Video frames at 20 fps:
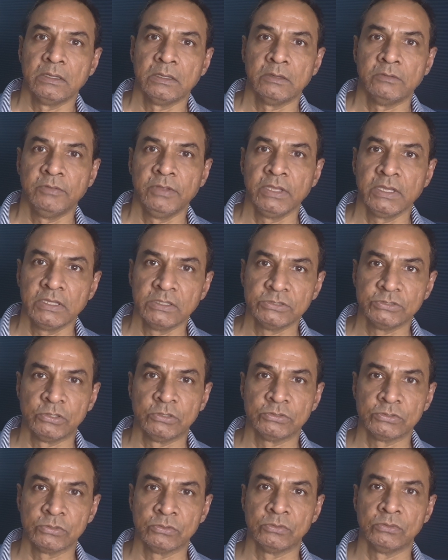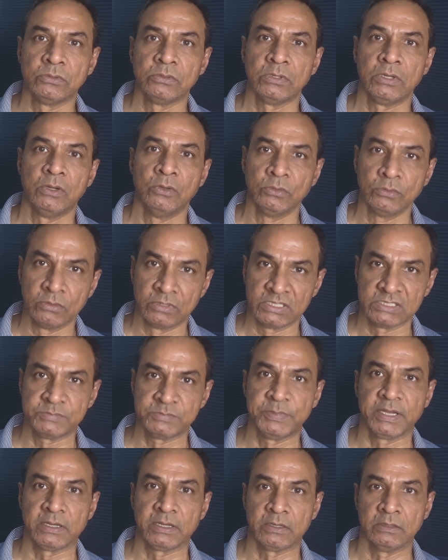vehicles also know how to
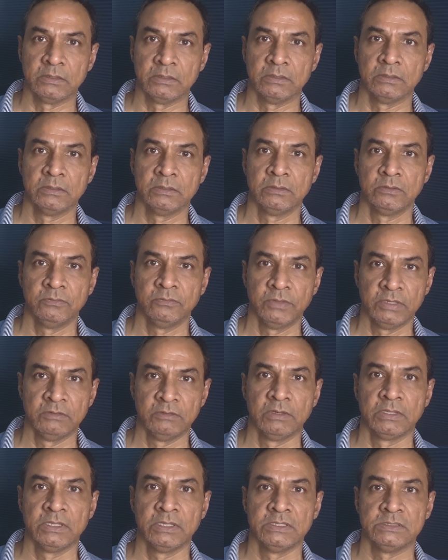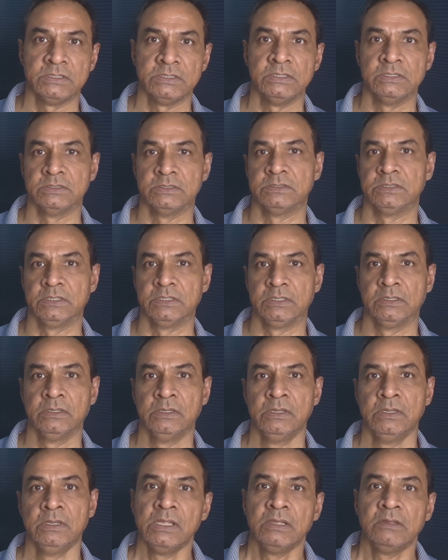respect whenever they see this thing.
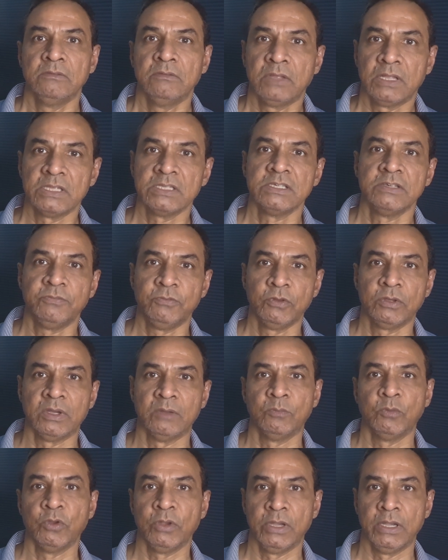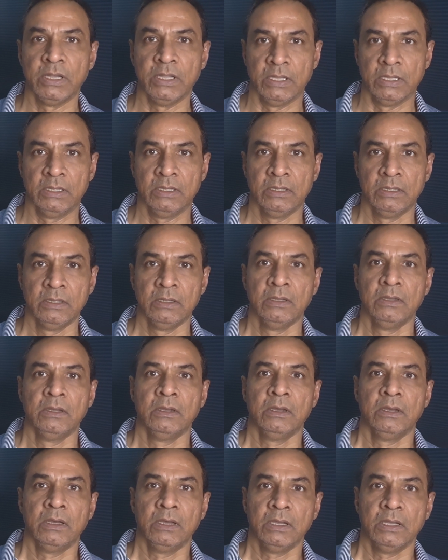Whereas if you come to India,
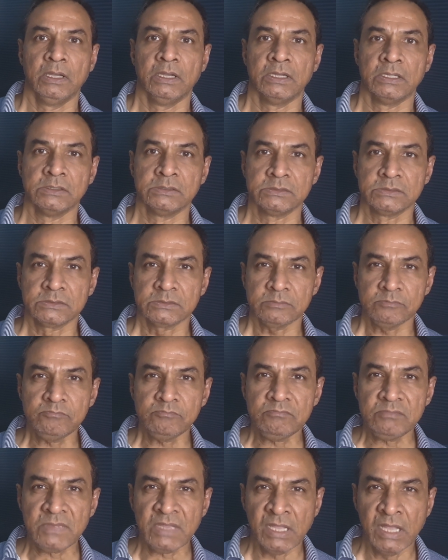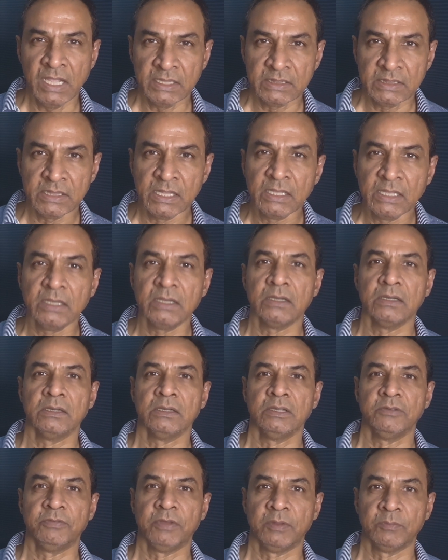it is, I think,
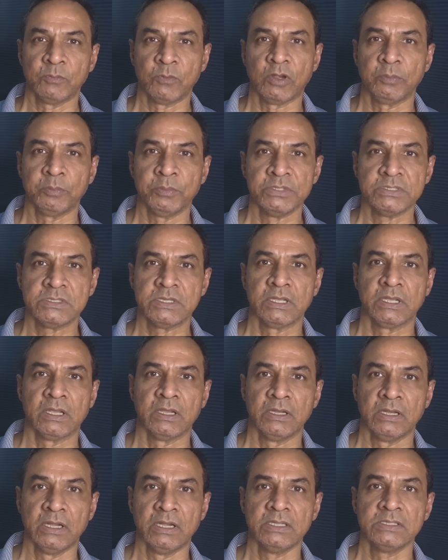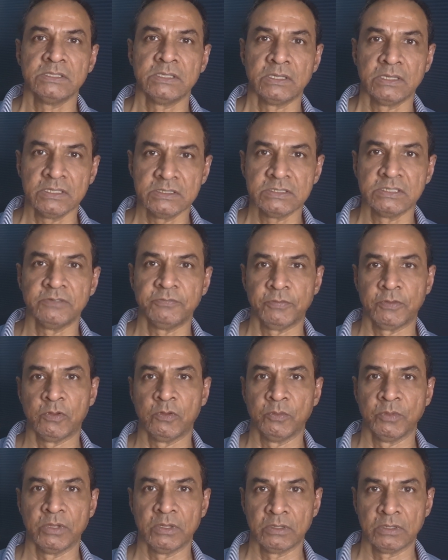if I'm not mistaken, it is a recent
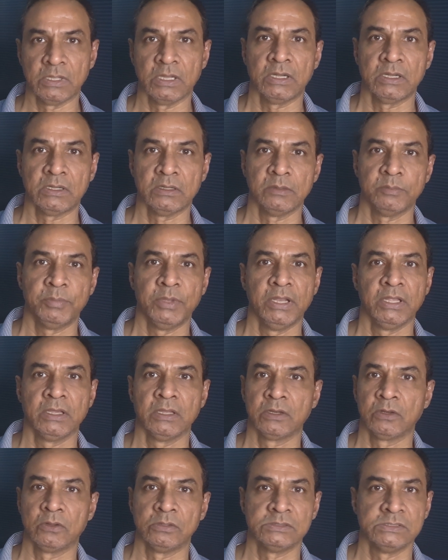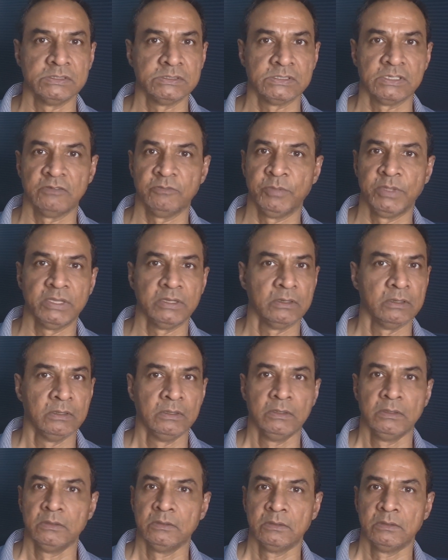phenomenon that Pelican crossings have been
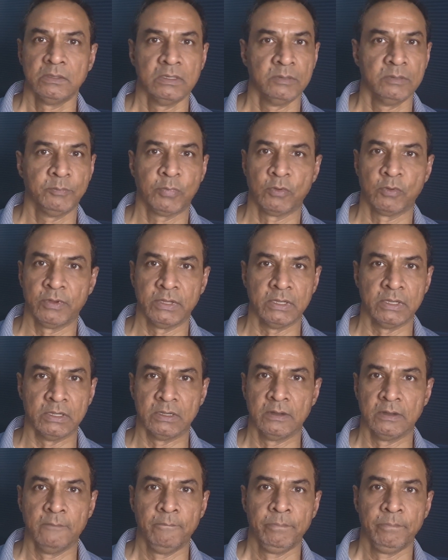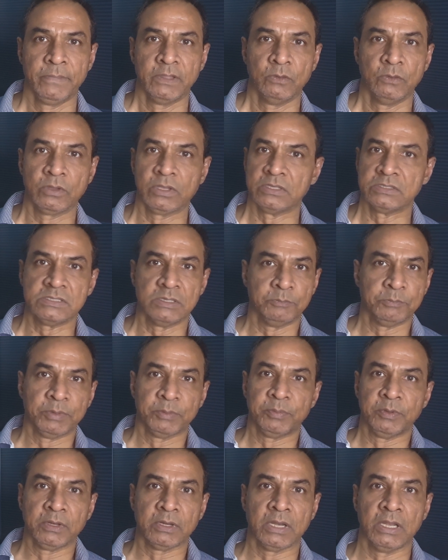provided. Okay, some
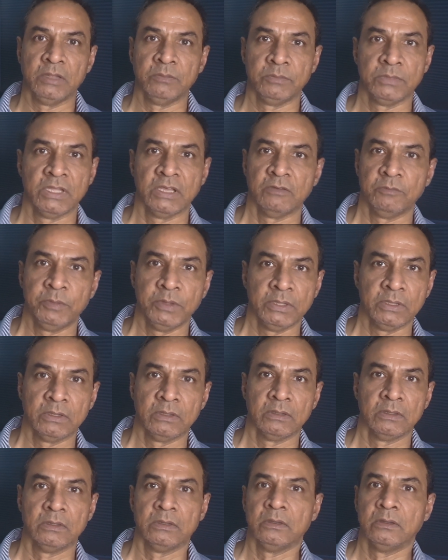people claim they have been